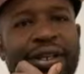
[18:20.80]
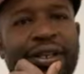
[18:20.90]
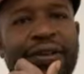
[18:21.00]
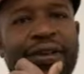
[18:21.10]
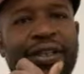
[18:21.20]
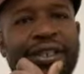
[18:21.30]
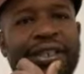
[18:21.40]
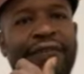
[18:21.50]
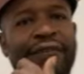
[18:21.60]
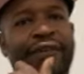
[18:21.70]
Long
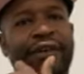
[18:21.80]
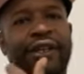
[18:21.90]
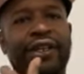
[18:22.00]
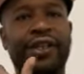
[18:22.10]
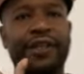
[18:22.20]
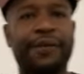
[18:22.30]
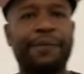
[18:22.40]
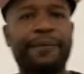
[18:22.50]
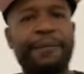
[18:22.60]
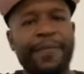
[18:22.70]
10th grade year.
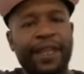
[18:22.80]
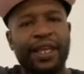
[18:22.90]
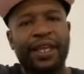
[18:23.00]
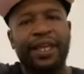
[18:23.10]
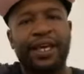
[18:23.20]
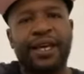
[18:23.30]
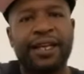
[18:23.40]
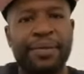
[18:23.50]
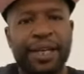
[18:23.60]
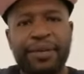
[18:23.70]

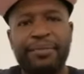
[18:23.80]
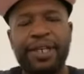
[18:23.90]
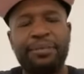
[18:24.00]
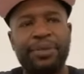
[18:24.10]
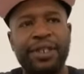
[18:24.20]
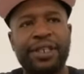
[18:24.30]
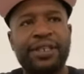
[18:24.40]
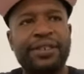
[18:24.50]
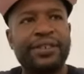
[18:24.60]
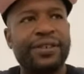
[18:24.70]
It might have been a
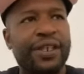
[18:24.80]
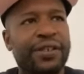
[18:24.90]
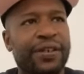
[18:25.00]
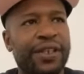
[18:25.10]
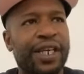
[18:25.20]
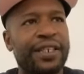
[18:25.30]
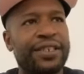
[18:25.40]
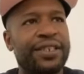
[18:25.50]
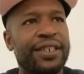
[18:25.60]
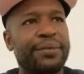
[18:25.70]
Long
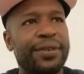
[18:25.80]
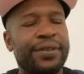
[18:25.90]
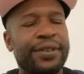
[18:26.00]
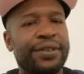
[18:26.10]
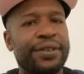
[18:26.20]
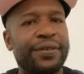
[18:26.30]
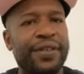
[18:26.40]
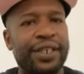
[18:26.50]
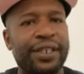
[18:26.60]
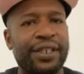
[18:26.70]
Island team we lost to
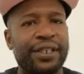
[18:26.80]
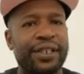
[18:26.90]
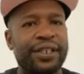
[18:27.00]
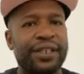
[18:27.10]
that year.